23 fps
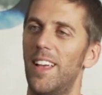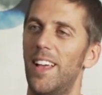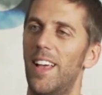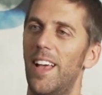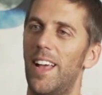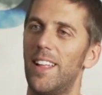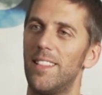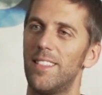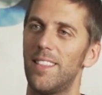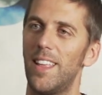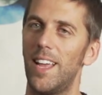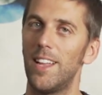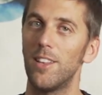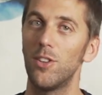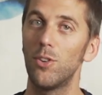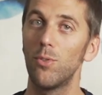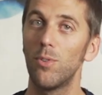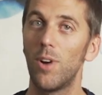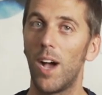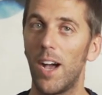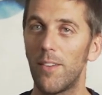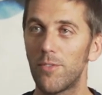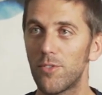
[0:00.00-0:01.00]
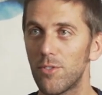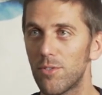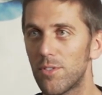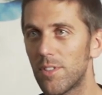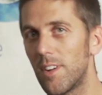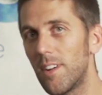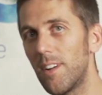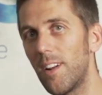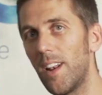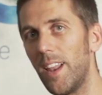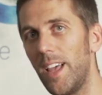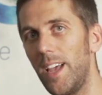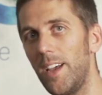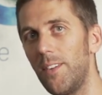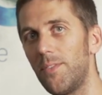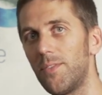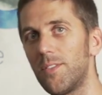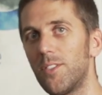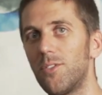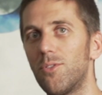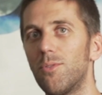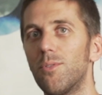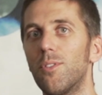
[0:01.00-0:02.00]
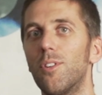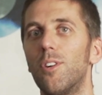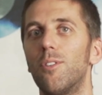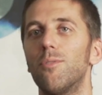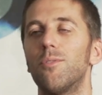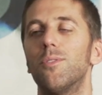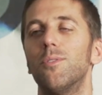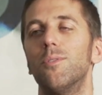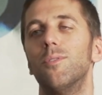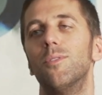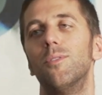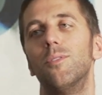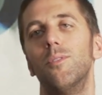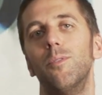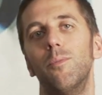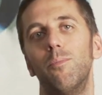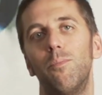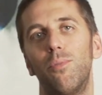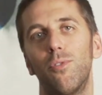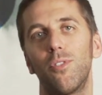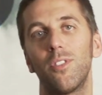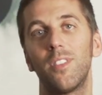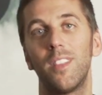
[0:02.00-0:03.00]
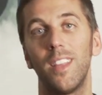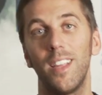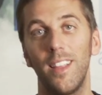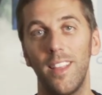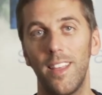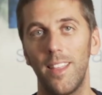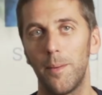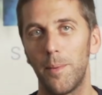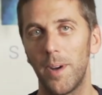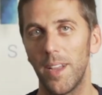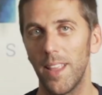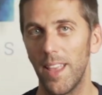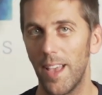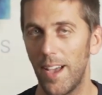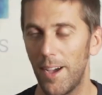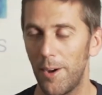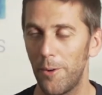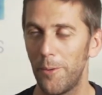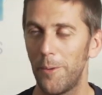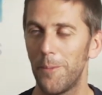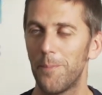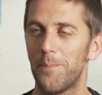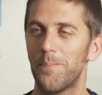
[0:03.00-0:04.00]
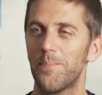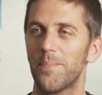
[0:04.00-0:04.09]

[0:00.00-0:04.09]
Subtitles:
And then you have to turn left to go to Portella de Baiau,